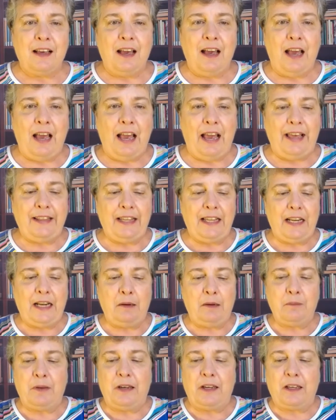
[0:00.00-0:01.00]
and then
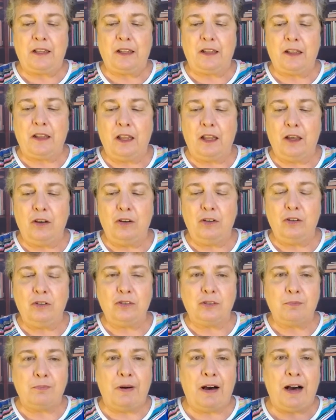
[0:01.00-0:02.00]
I'm going to
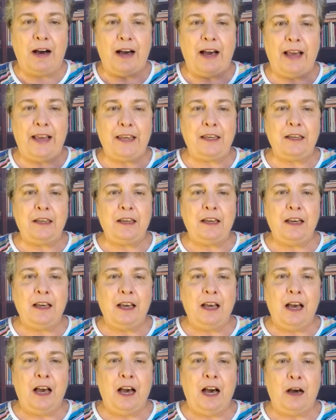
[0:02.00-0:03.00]
close my
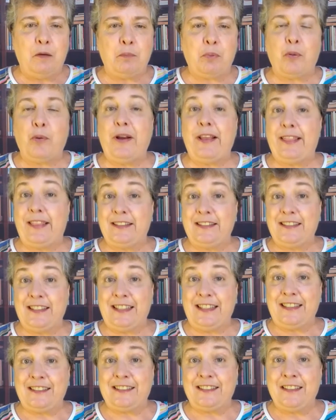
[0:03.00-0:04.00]

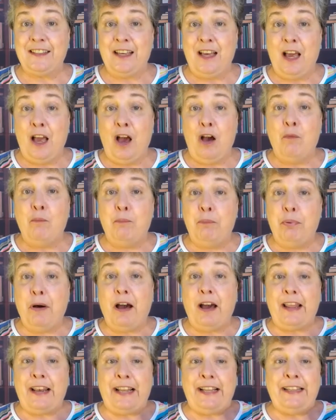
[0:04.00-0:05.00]
parentheses.
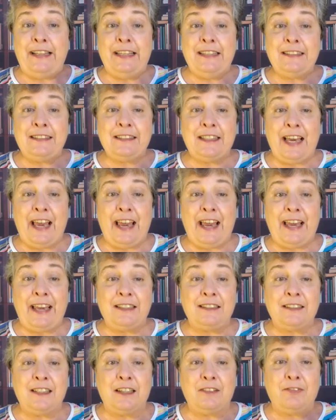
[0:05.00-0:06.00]
But in this
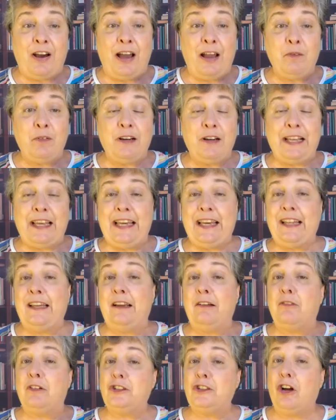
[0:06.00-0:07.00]
case, if I were to hit
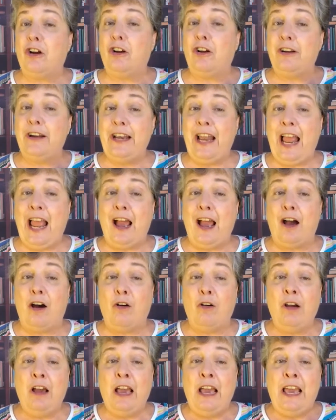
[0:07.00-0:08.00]
return
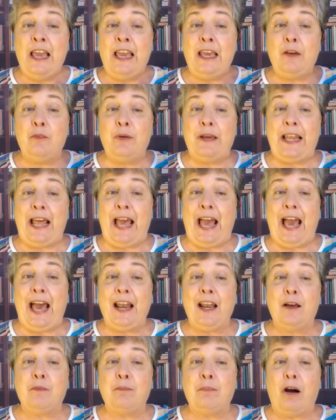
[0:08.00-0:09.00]
now, it would add
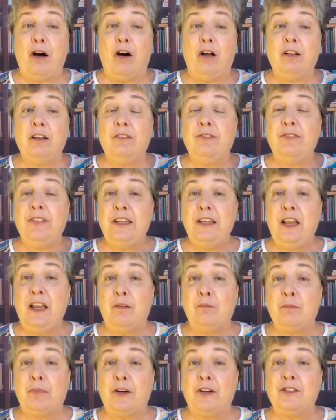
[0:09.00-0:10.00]
up all of the
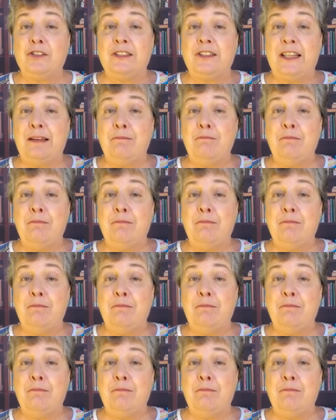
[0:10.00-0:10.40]
numbers that